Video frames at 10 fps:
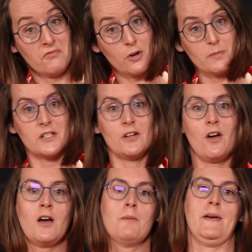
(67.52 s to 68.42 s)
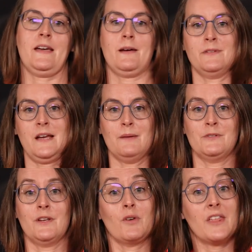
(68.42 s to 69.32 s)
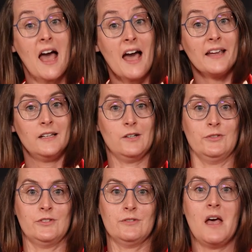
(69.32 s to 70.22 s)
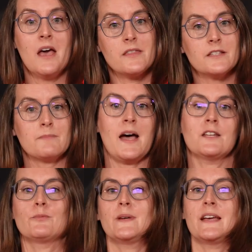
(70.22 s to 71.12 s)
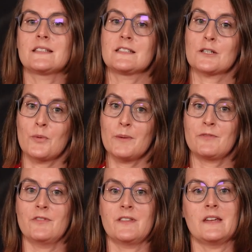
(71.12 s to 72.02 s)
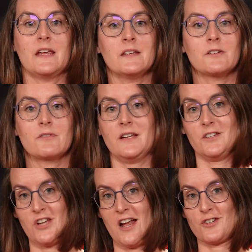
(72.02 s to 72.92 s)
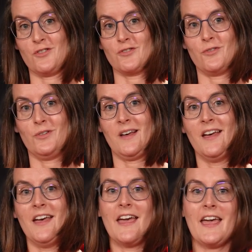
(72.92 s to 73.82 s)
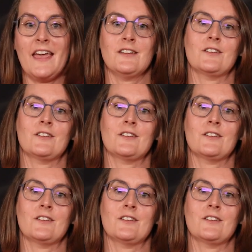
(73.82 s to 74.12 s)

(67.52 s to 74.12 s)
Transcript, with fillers: for much longer backup times with high loads, the smart UPS is equipped with an integrated charge controller and a